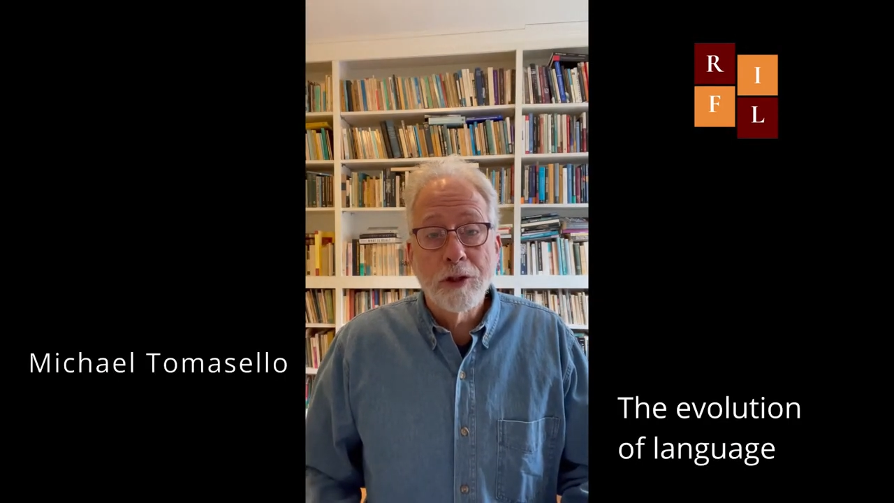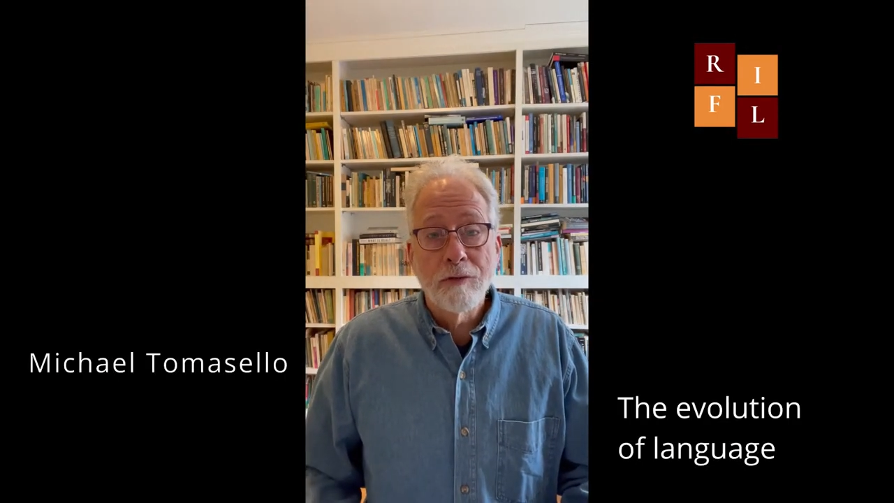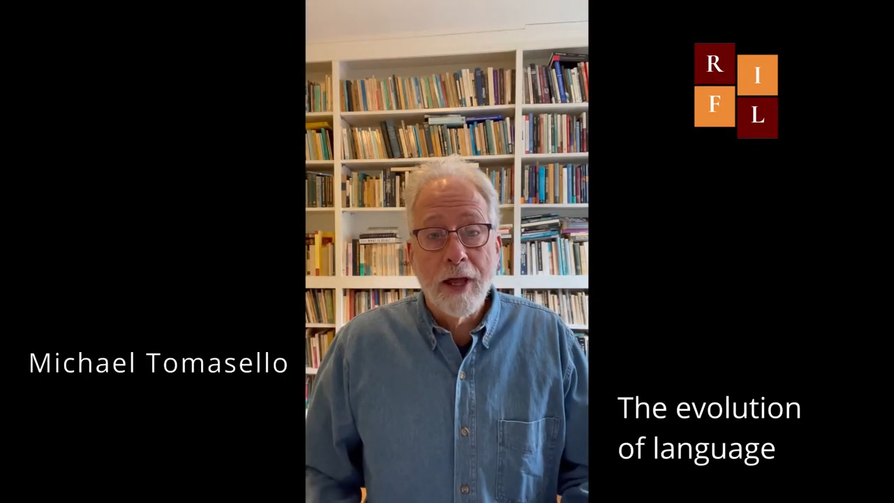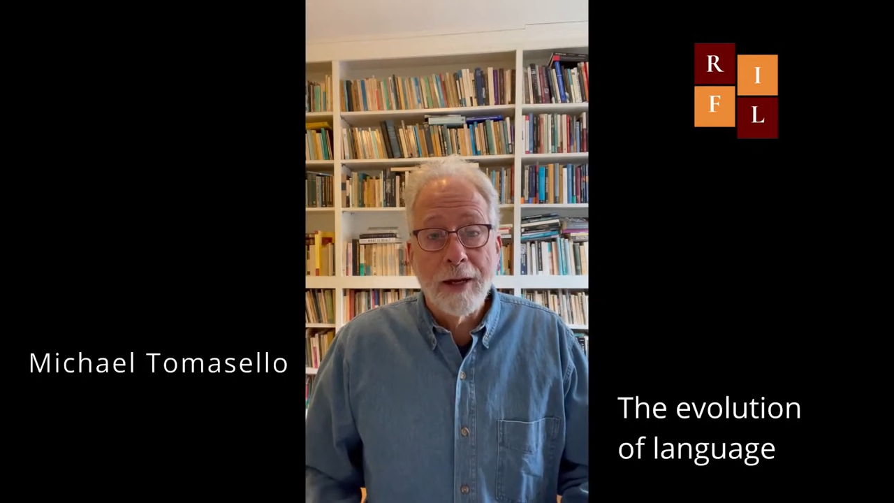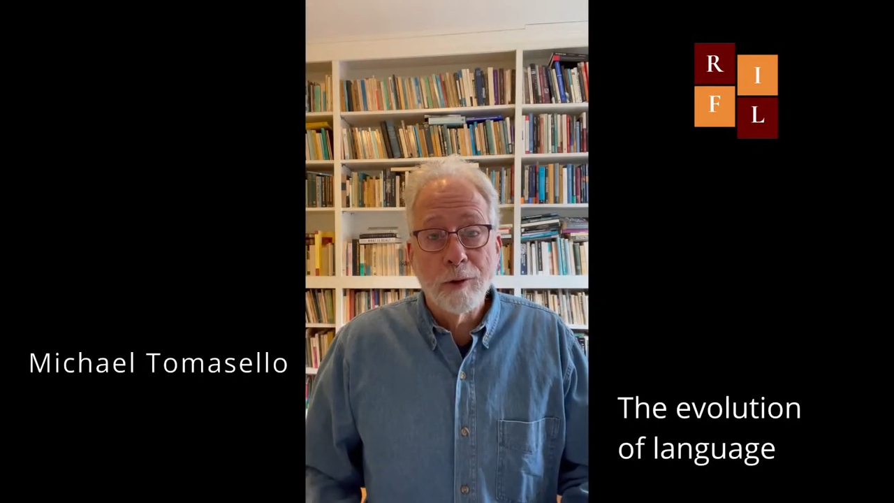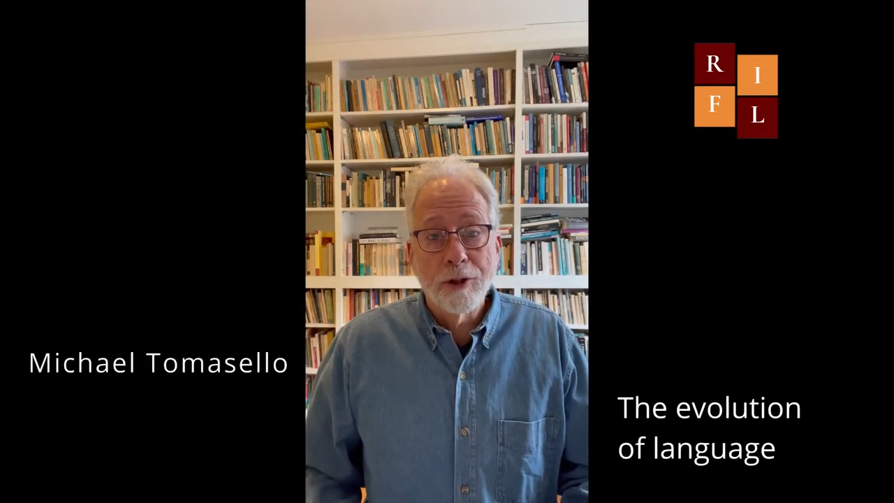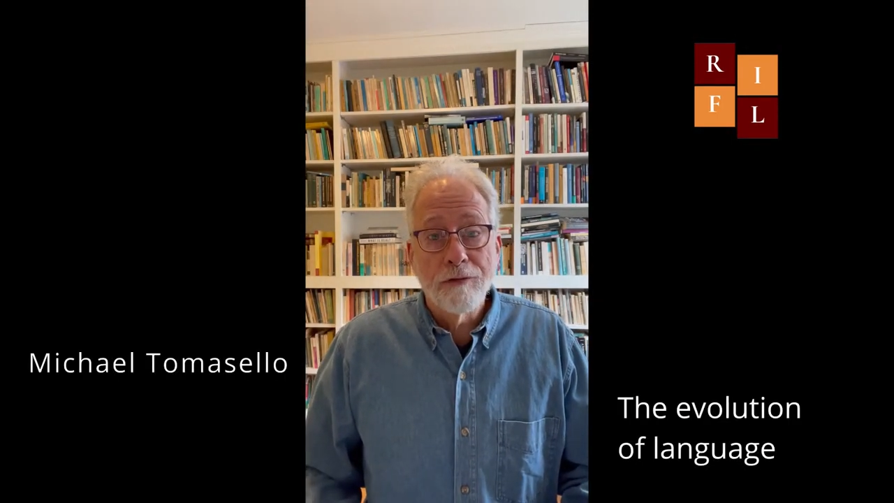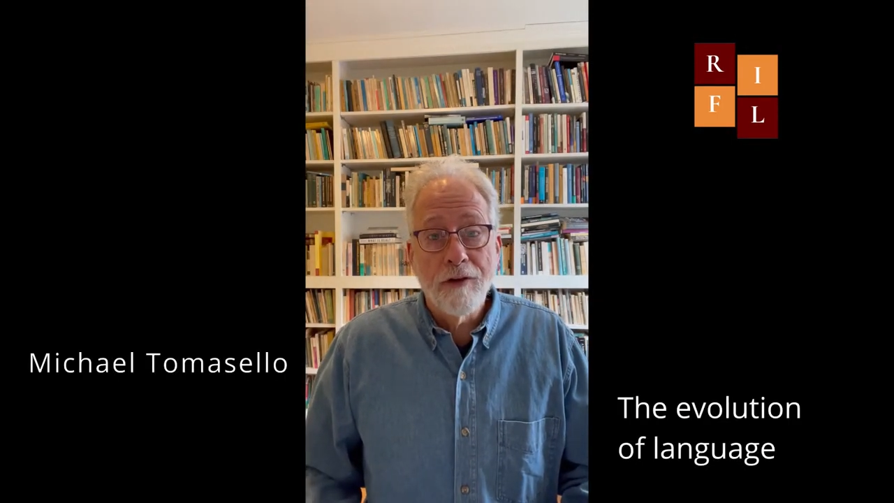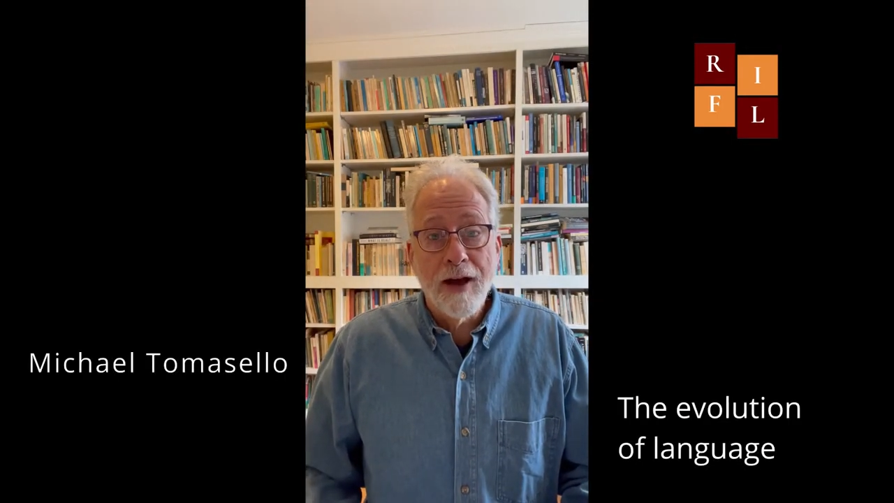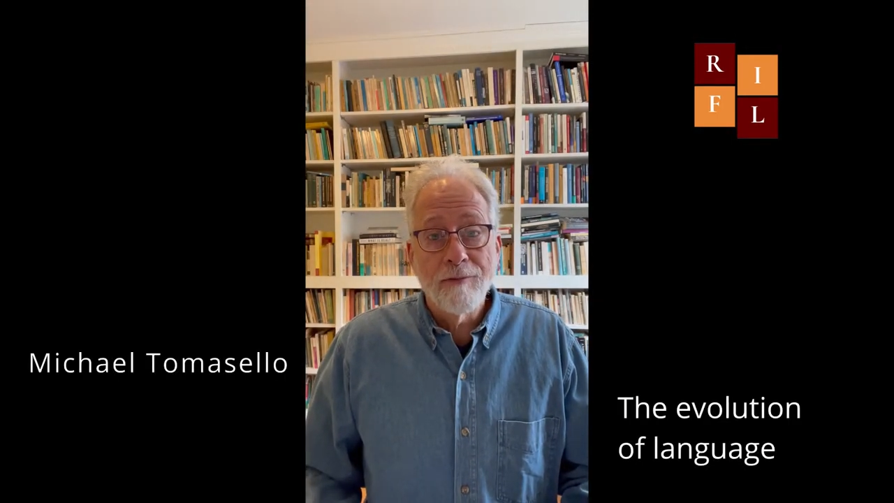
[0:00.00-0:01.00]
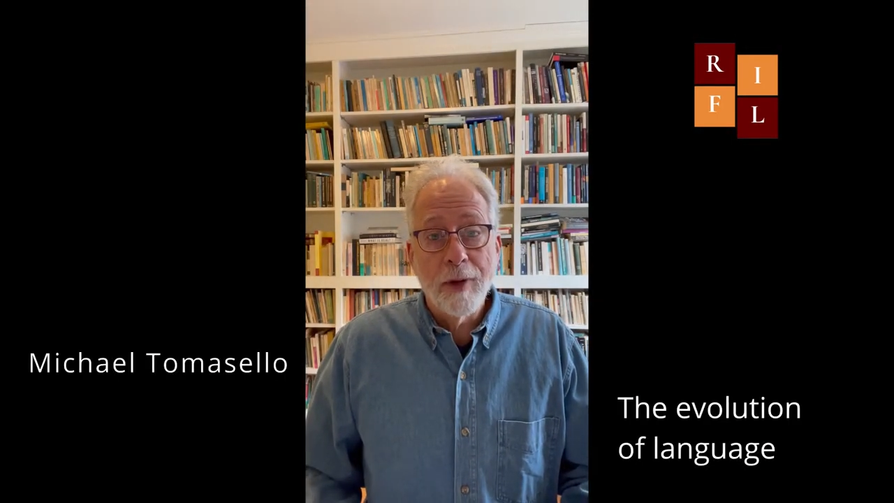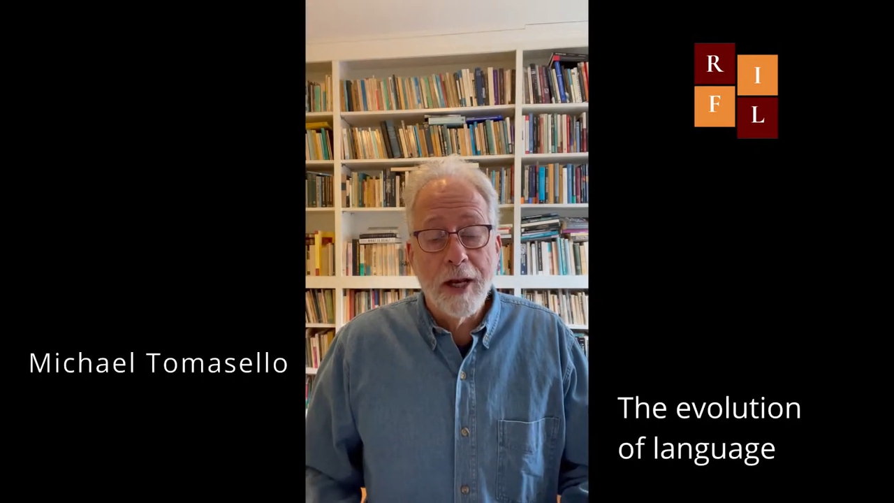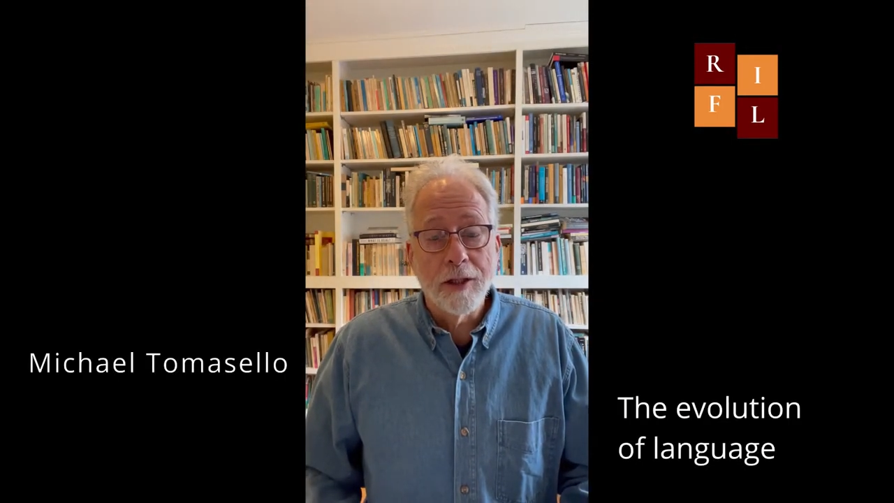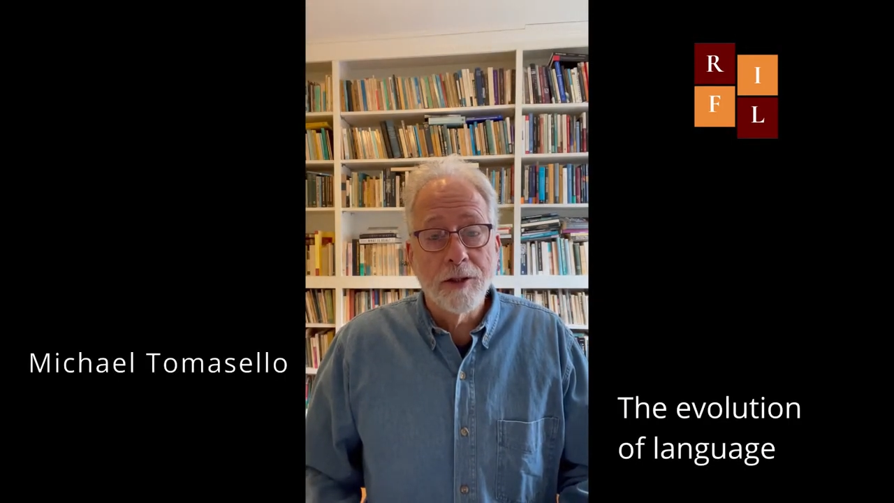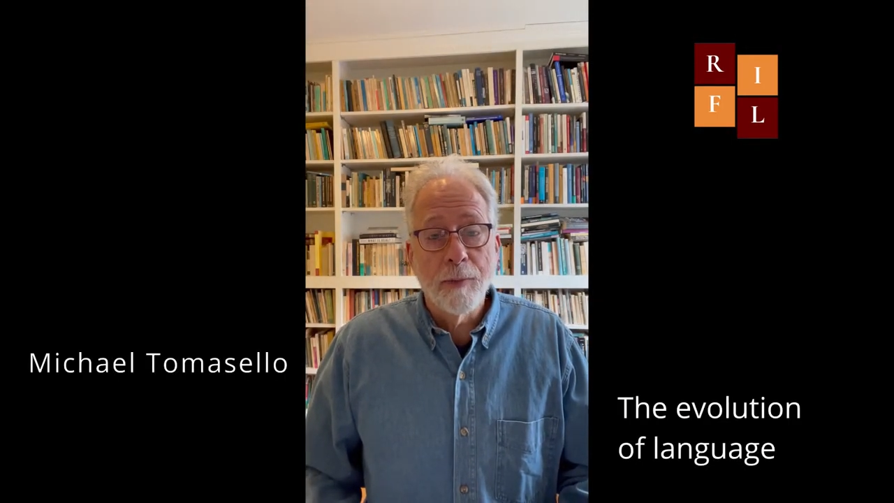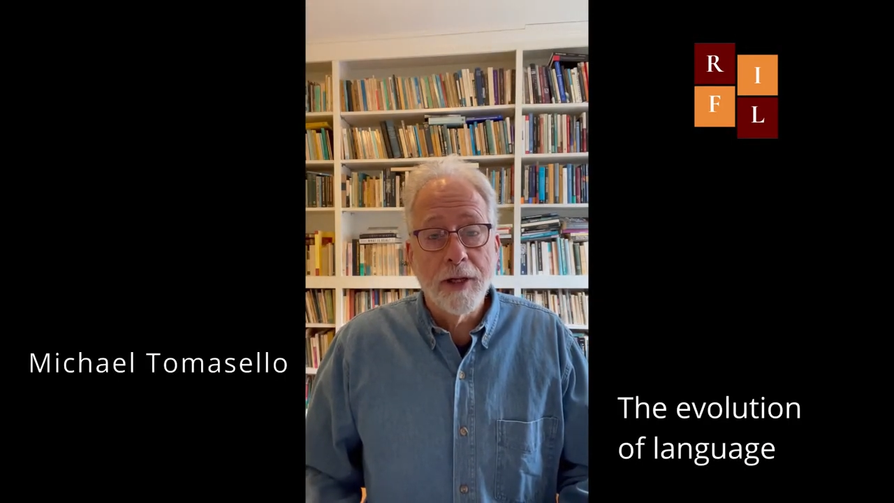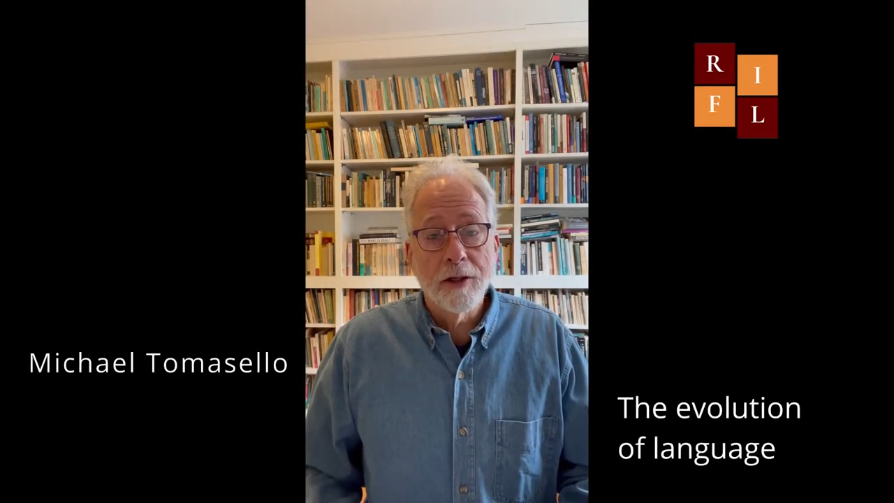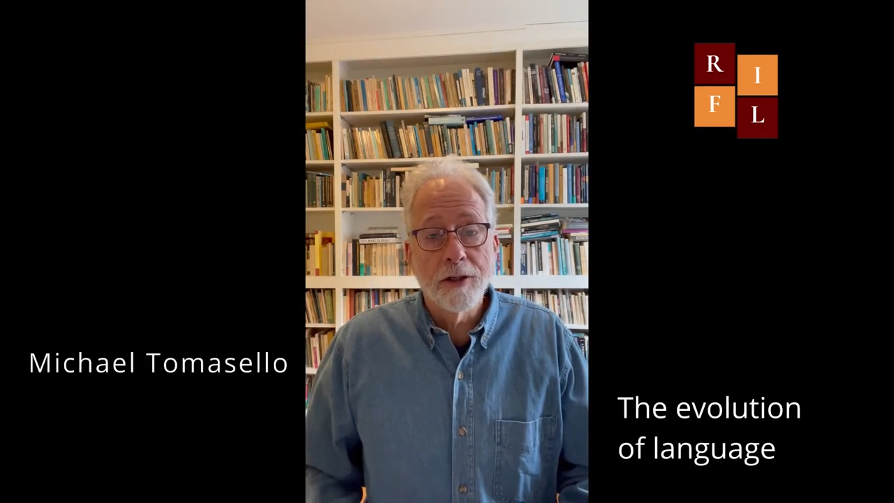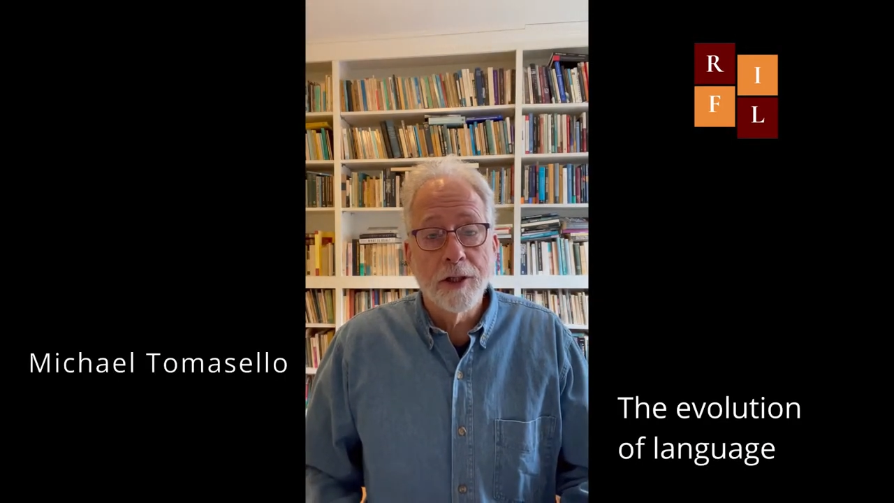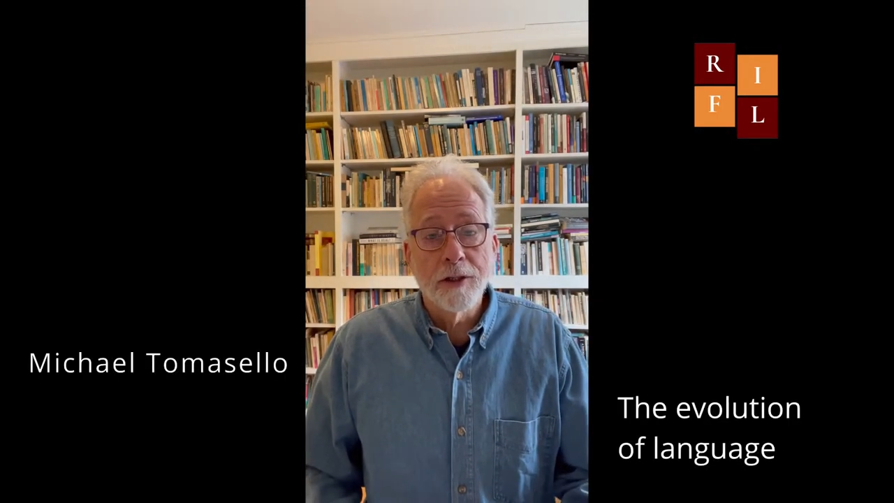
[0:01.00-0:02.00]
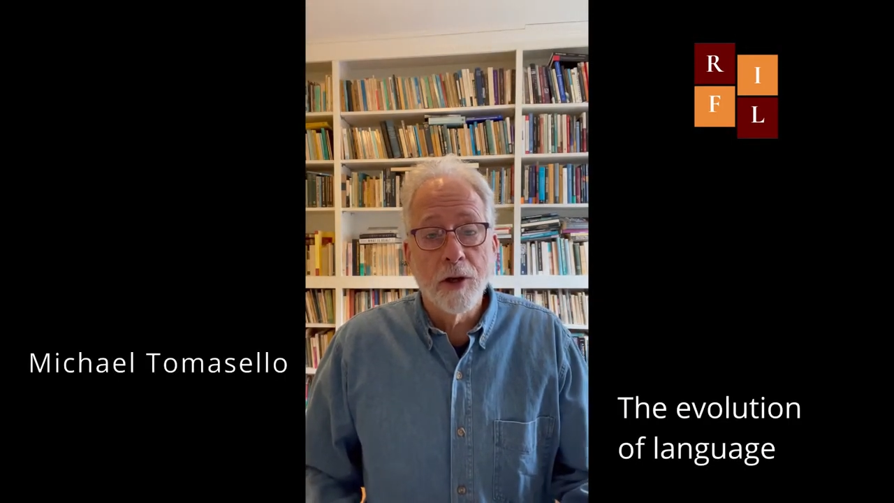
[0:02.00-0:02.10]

of language in five minutes. My goodness.